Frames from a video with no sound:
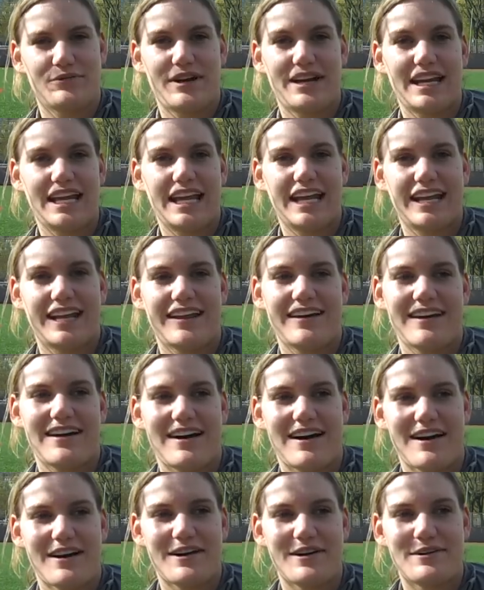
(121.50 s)
running.
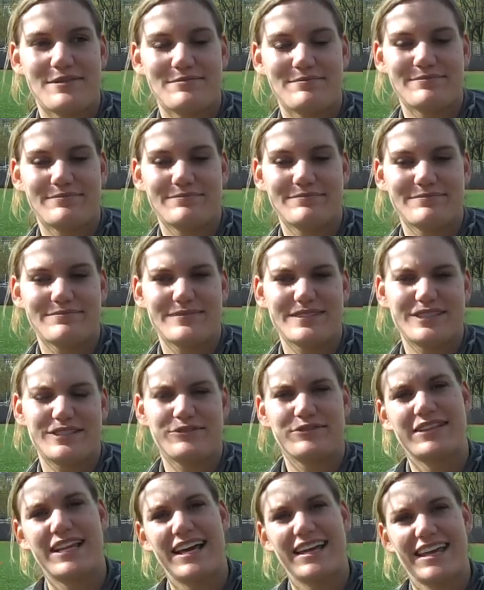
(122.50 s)
Um, so
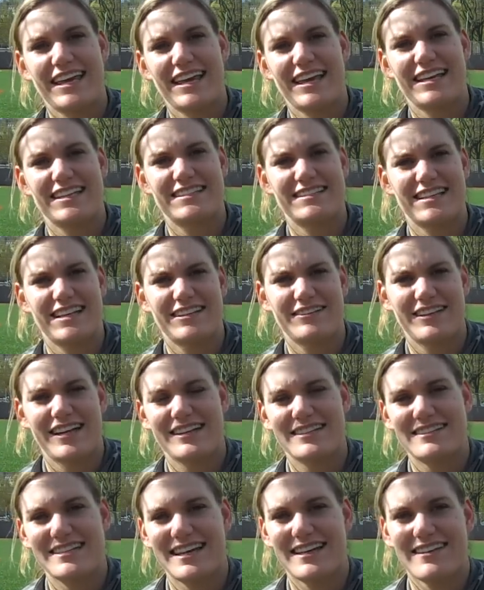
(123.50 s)
in that case, I,
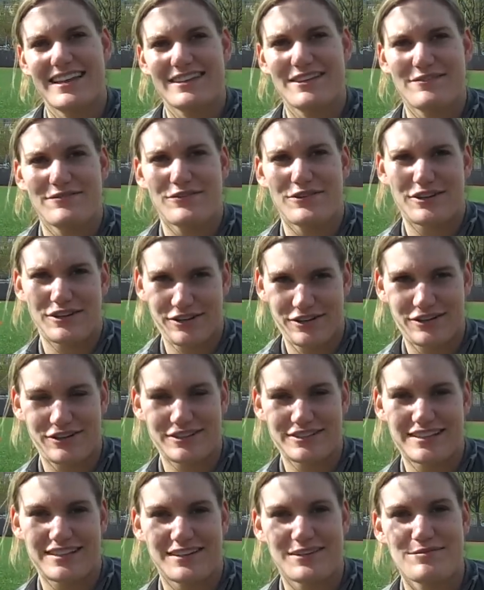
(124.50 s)
would say I like the 400
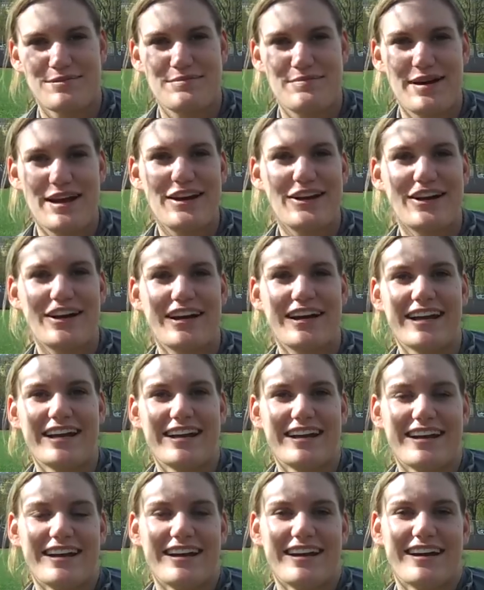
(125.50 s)
hurdles a little bit better.
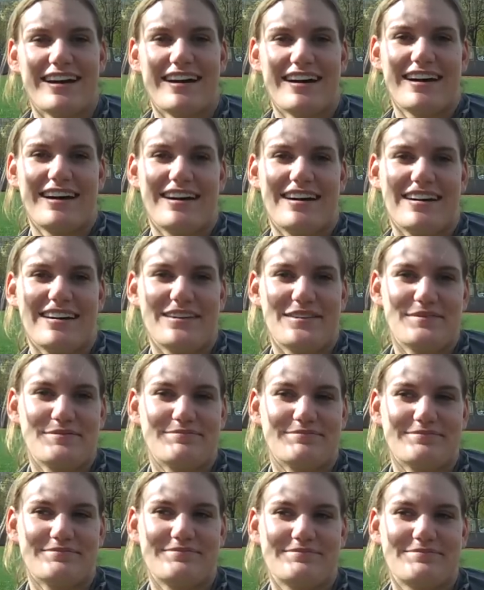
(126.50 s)
Um,
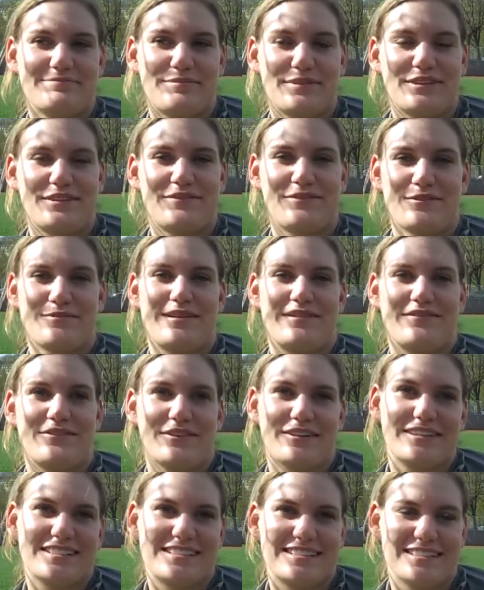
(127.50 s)
but the
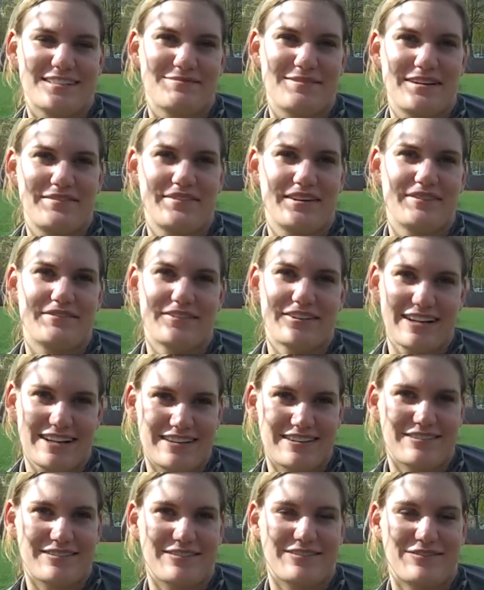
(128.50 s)
4x4 is still my favorite
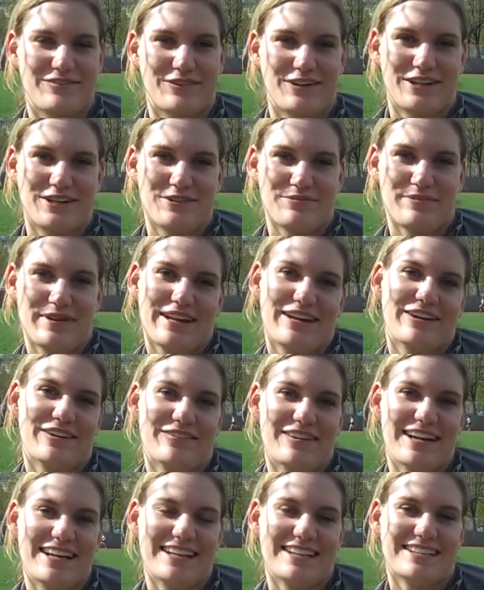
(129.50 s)
400 meter
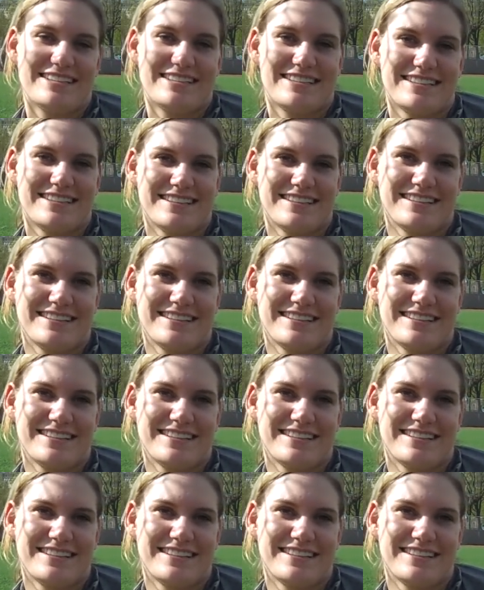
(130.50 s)
race.